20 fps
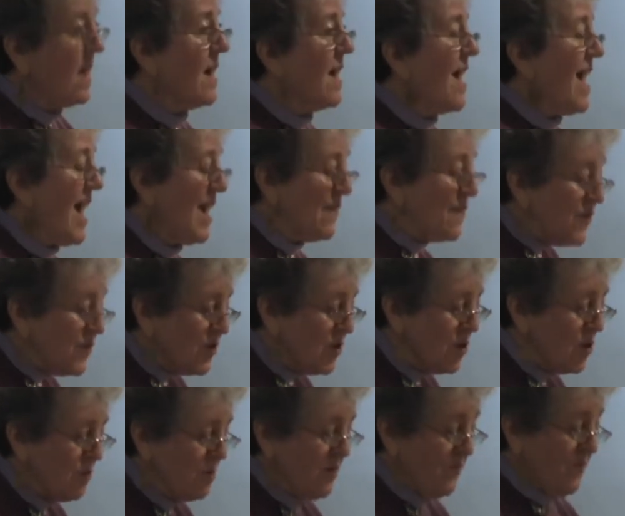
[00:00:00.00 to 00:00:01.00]
A
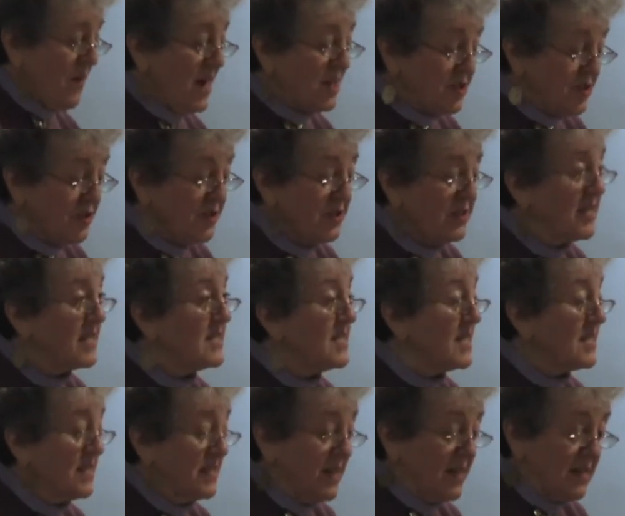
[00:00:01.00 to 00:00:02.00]
few refresher
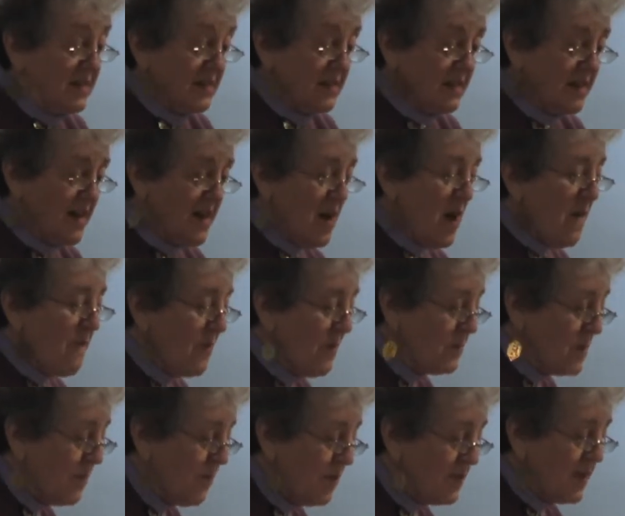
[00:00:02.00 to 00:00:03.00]
statistics from
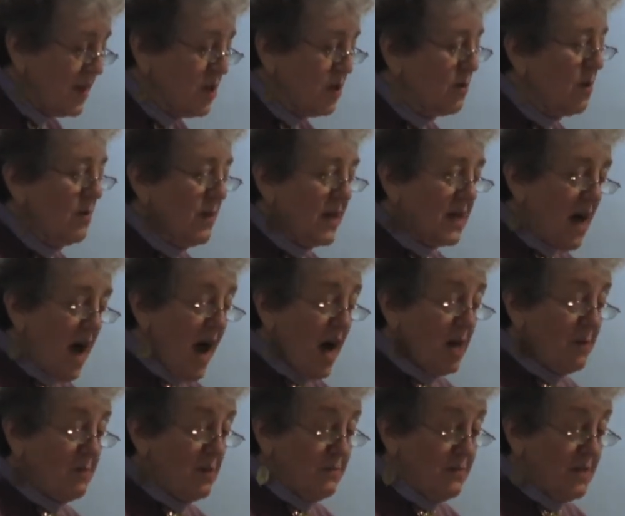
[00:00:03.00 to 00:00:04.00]
the Political
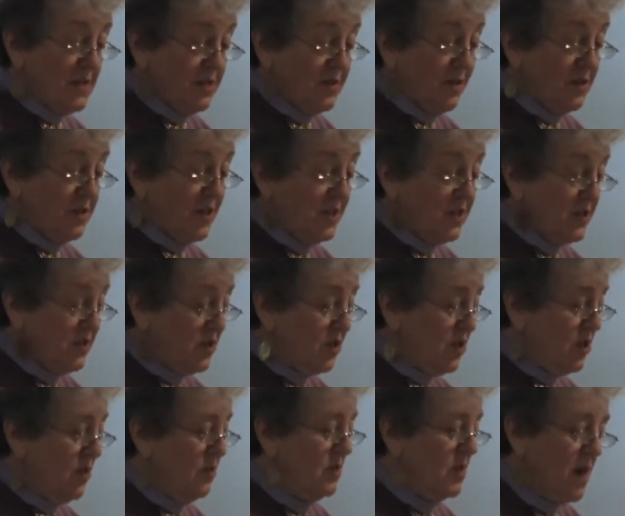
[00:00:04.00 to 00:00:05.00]
Economy Research
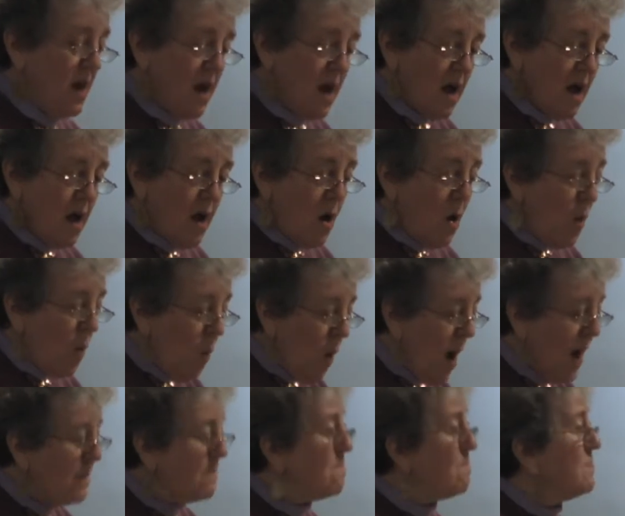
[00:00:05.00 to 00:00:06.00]
Institute.
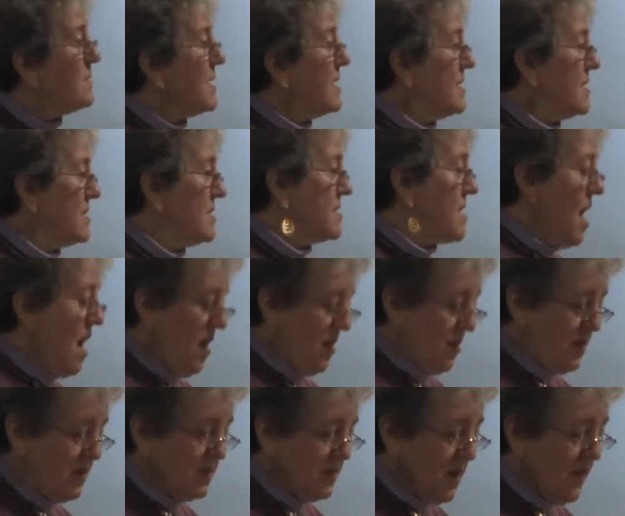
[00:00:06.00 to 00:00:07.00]
$1 billion
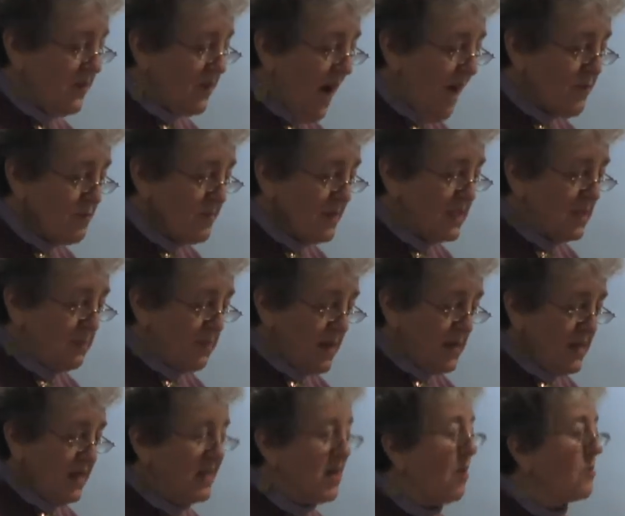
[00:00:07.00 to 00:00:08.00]
of government
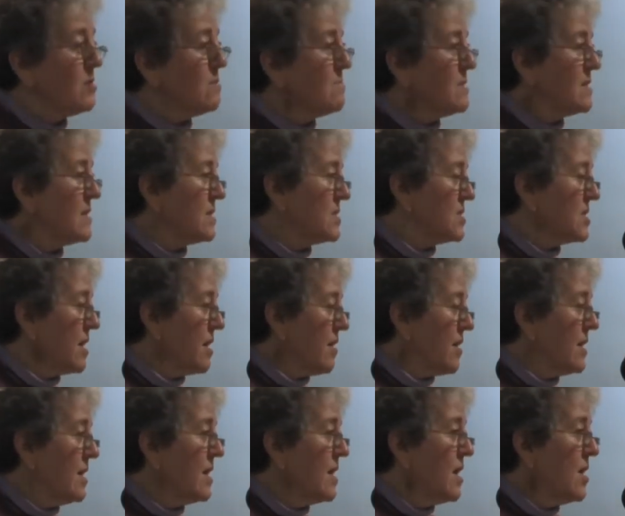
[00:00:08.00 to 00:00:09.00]
spending on the
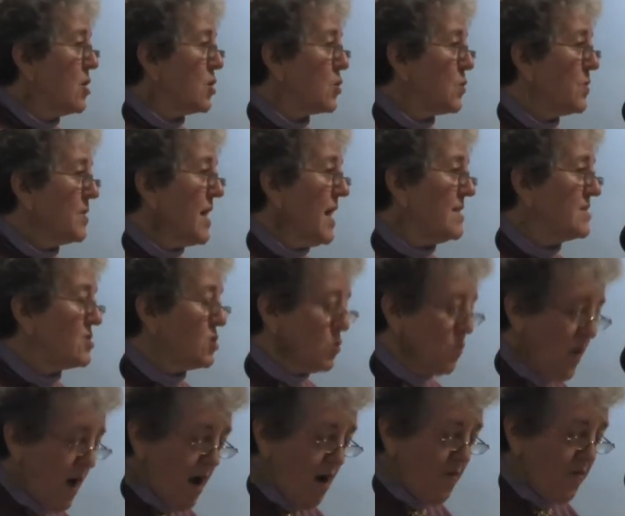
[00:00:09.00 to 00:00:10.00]
military creates
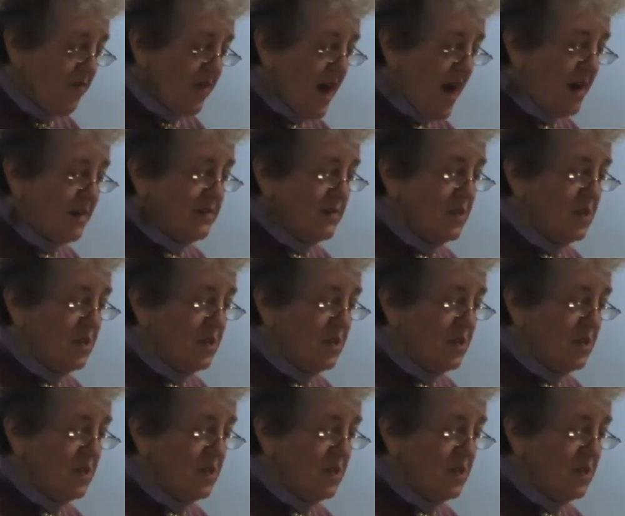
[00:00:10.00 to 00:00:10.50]
12,000